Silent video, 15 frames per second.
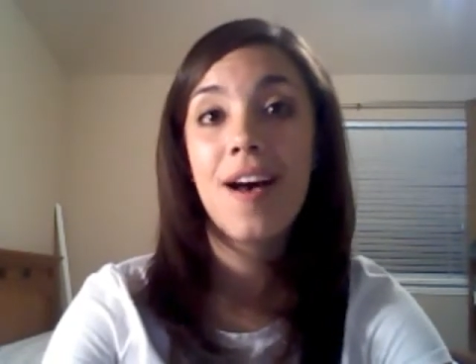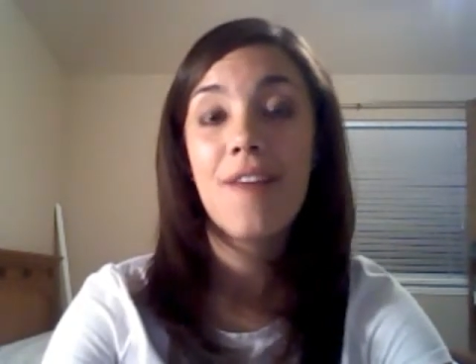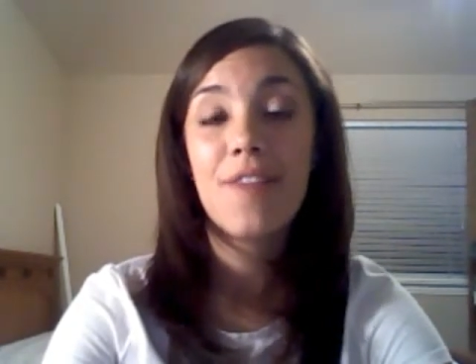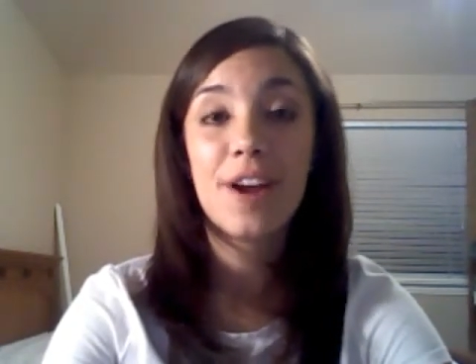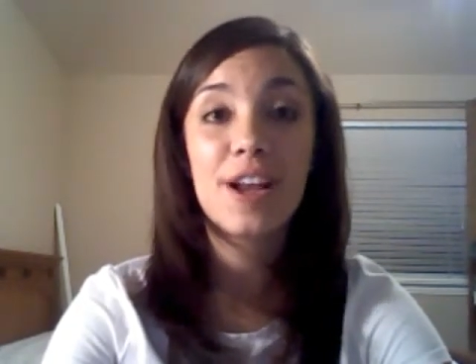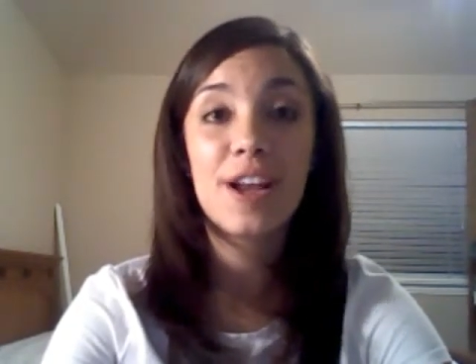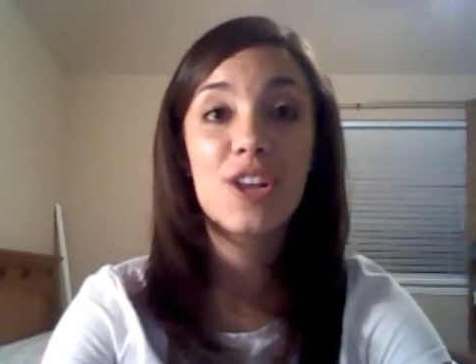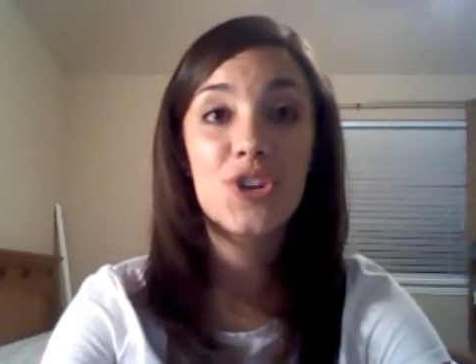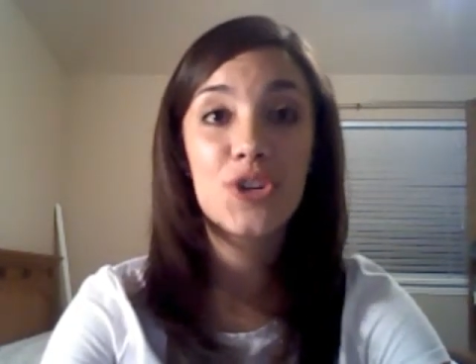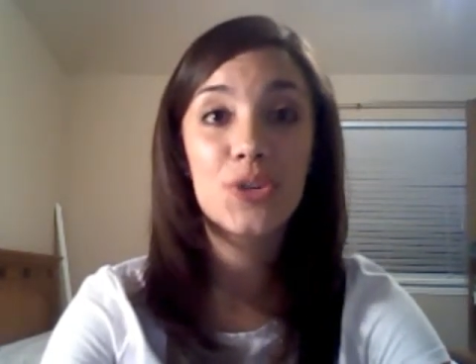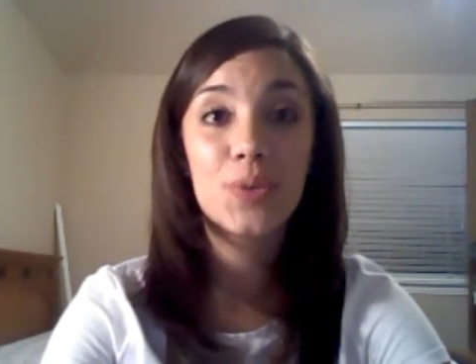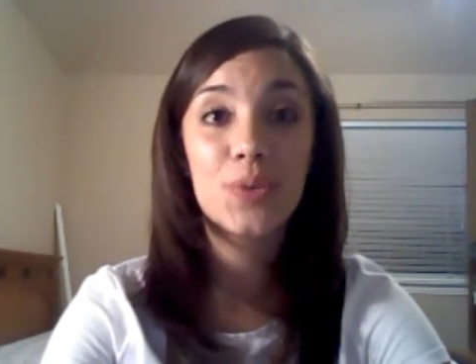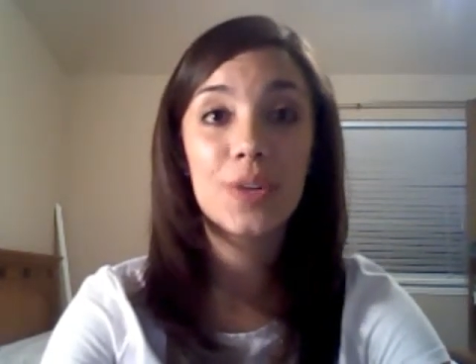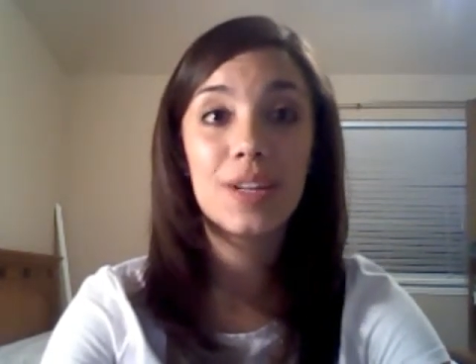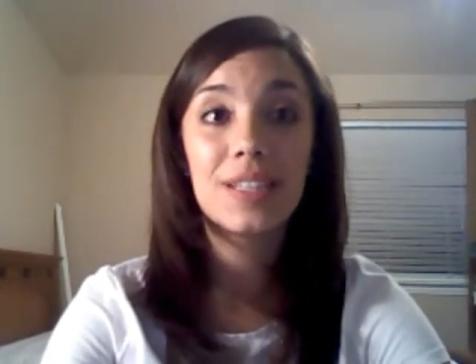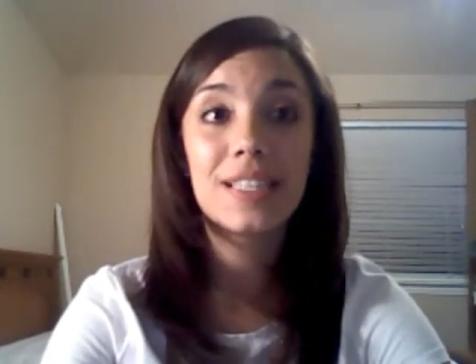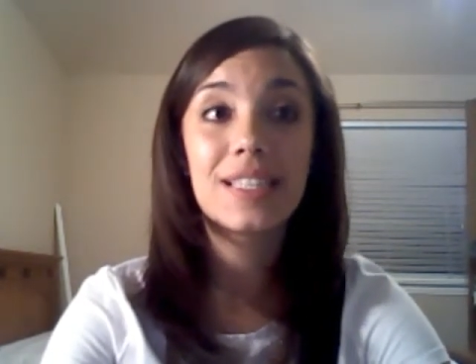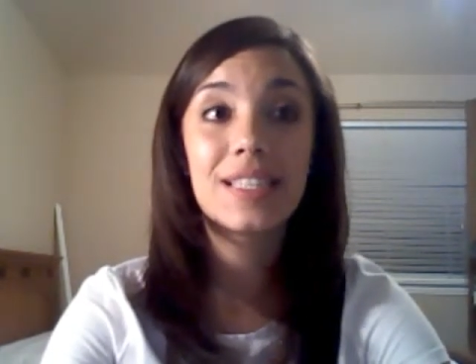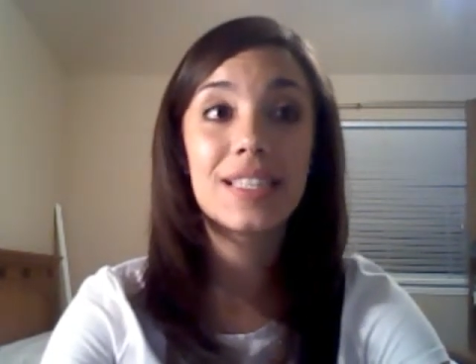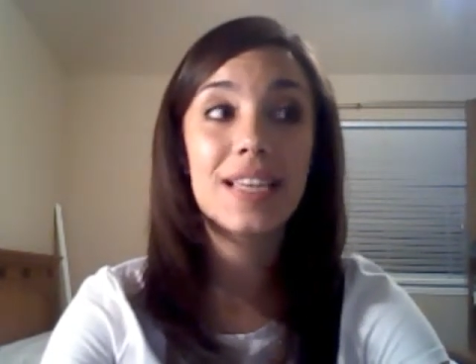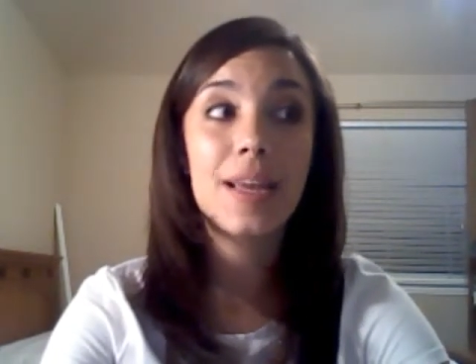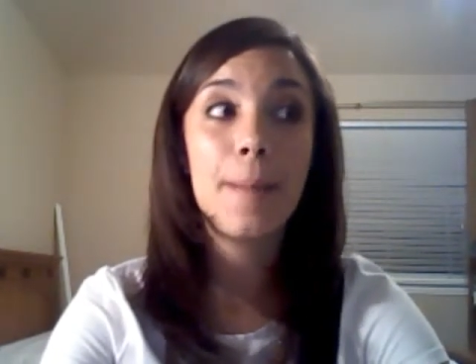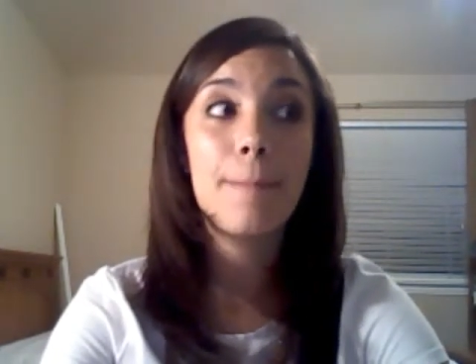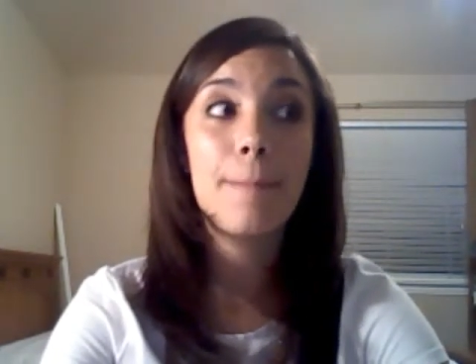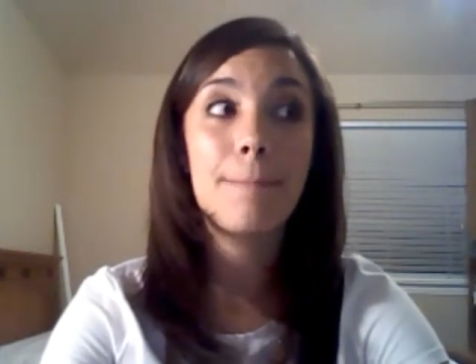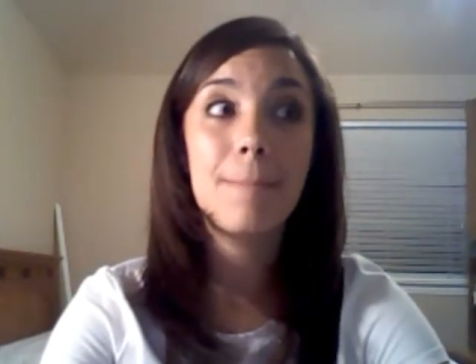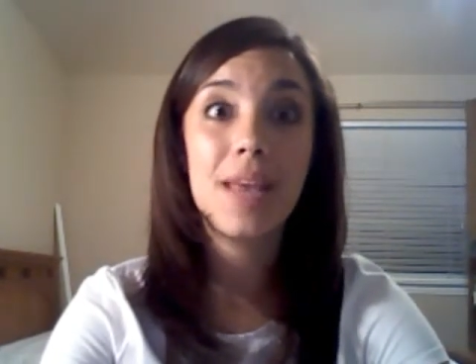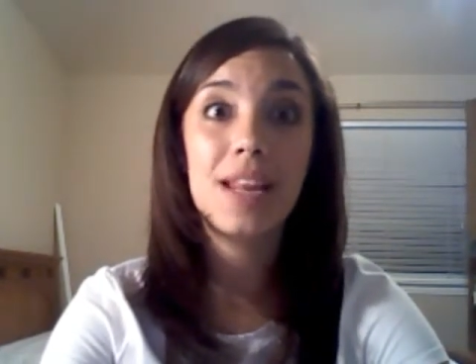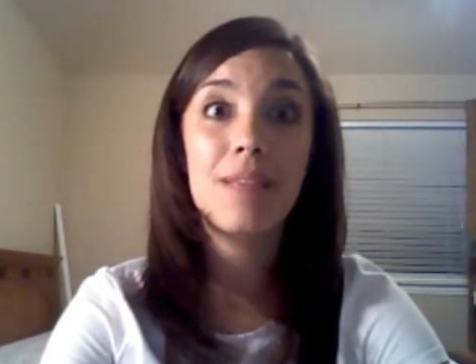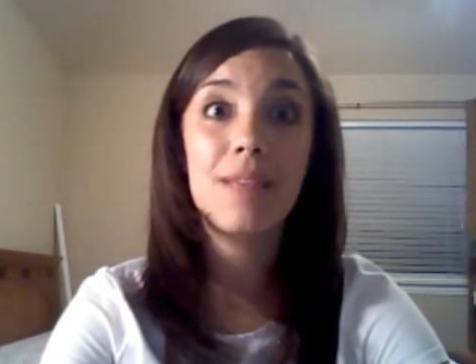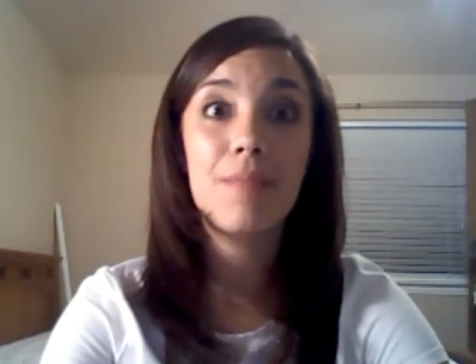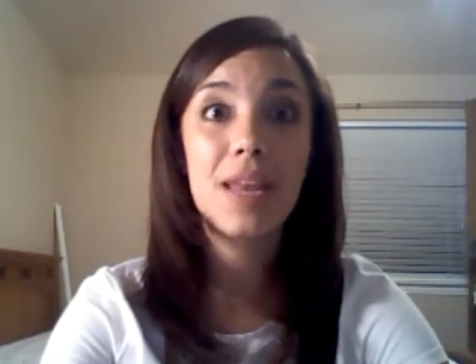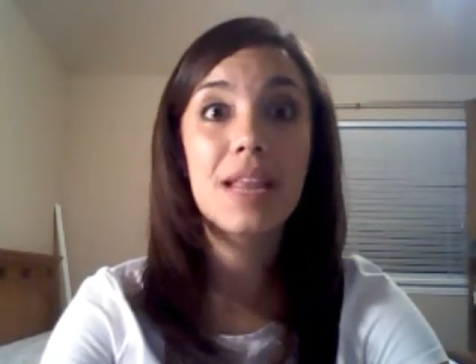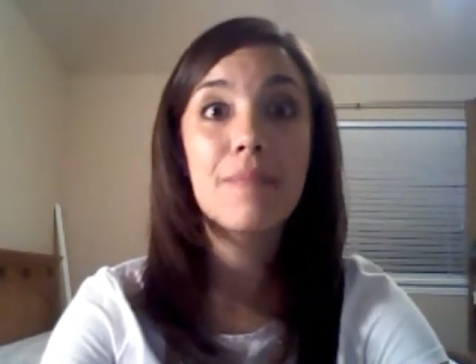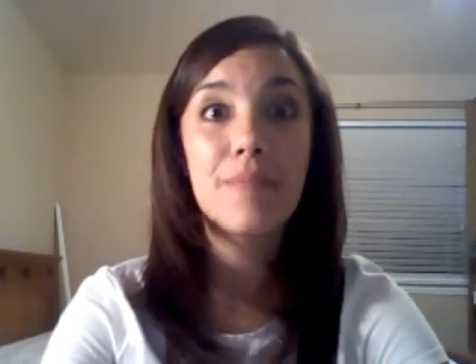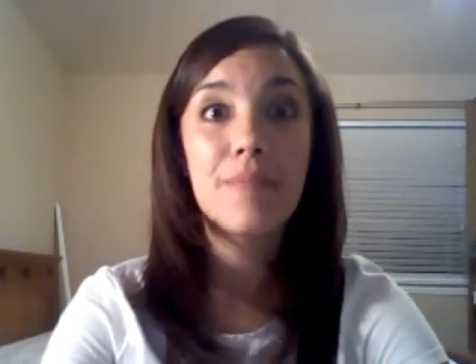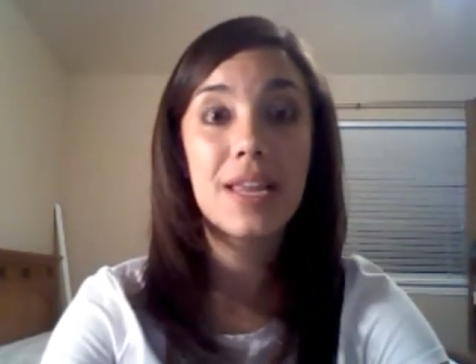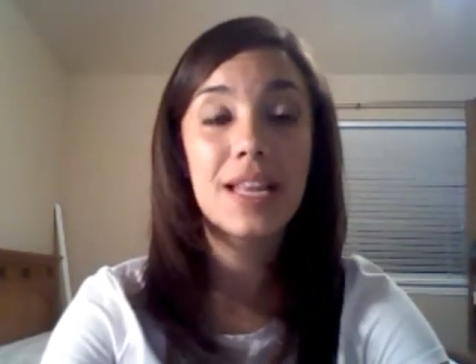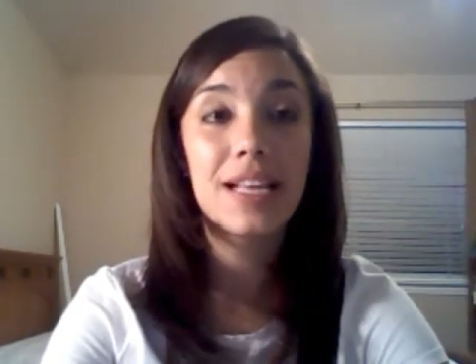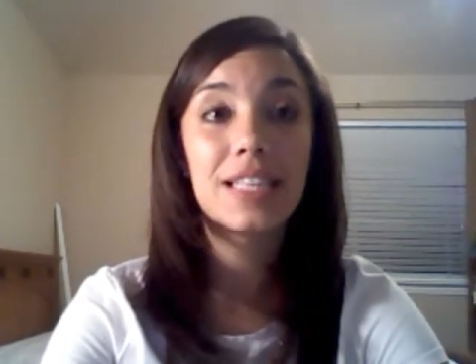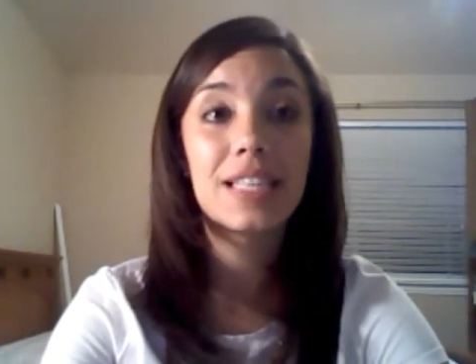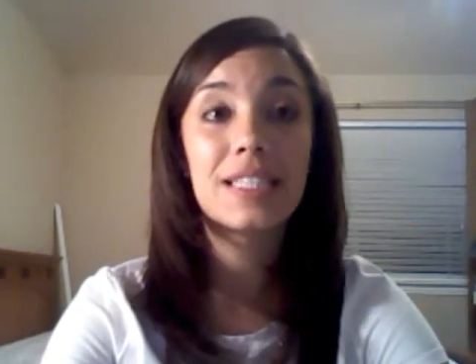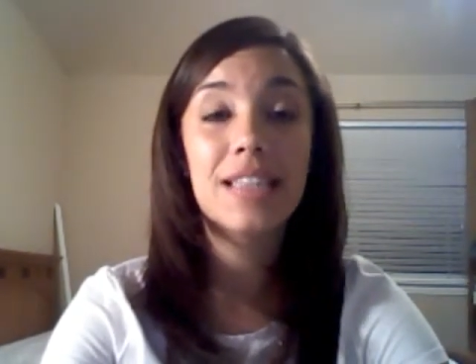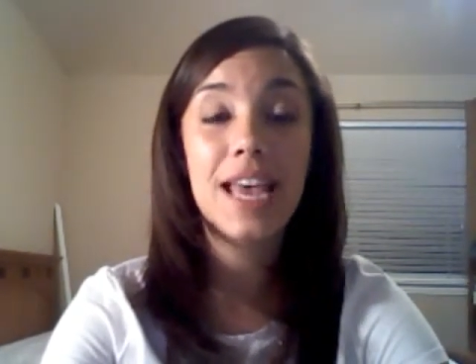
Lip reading: very unusual to see many meetings